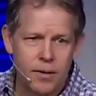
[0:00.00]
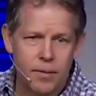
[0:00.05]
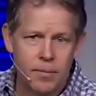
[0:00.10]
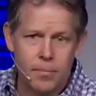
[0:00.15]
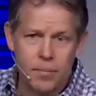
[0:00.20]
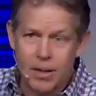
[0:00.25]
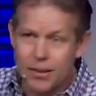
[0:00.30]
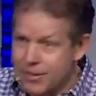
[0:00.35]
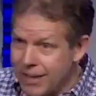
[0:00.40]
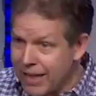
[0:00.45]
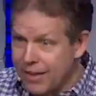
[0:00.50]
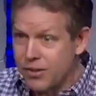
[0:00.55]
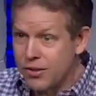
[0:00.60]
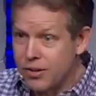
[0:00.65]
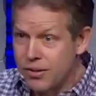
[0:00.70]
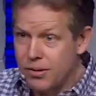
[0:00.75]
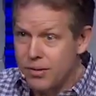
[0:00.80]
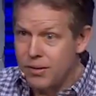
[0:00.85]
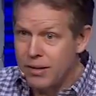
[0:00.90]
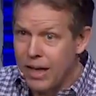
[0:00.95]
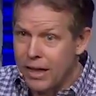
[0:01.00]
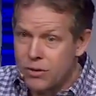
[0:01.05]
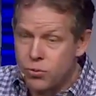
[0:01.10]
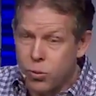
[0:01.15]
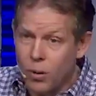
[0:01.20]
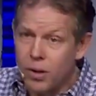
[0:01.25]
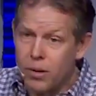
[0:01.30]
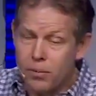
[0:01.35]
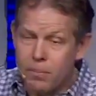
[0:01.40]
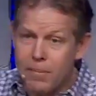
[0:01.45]
Because that's, that's
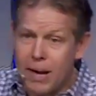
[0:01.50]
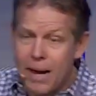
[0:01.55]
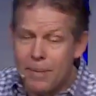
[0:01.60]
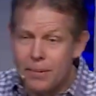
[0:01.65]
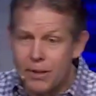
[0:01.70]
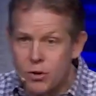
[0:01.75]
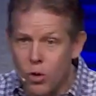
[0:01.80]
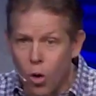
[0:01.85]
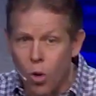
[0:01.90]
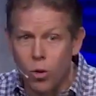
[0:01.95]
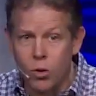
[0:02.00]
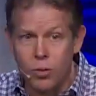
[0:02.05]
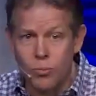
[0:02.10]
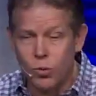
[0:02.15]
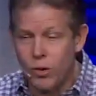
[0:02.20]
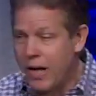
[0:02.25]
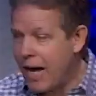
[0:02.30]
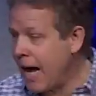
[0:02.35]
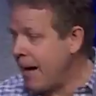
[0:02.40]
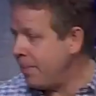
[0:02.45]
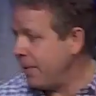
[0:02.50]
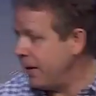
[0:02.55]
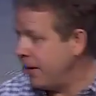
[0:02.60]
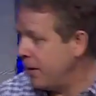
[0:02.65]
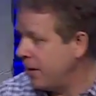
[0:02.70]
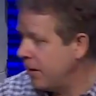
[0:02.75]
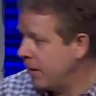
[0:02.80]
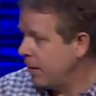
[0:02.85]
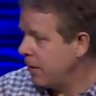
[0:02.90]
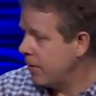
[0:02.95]
what Mammon told them would happen,
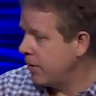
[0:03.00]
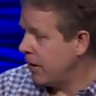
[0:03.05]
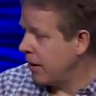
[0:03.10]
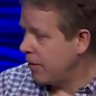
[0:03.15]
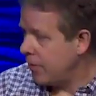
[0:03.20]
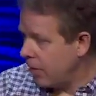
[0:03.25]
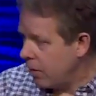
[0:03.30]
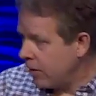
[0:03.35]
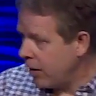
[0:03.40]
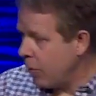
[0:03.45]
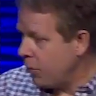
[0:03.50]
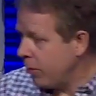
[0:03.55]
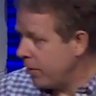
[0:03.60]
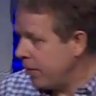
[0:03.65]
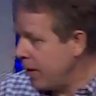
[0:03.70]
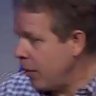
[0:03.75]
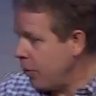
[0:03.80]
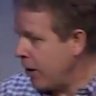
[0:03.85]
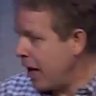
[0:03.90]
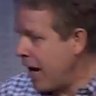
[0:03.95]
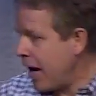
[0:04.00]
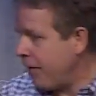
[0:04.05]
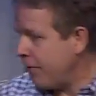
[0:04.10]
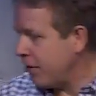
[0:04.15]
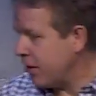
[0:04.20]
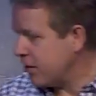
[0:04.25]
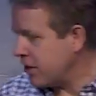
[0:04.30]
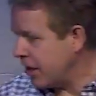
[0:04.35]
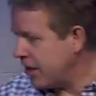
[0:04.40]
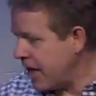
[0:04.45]
that they would, they would have
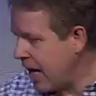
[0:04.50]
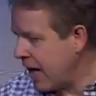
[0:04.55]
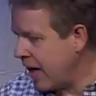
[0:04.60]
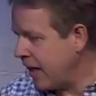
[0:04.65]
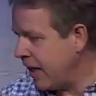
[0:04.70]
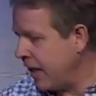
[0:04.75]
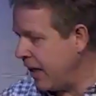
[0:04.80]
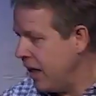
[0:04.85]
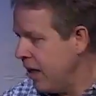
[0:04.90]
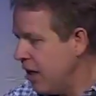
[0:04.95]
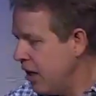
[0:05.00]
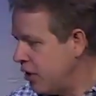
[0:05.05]
this identity.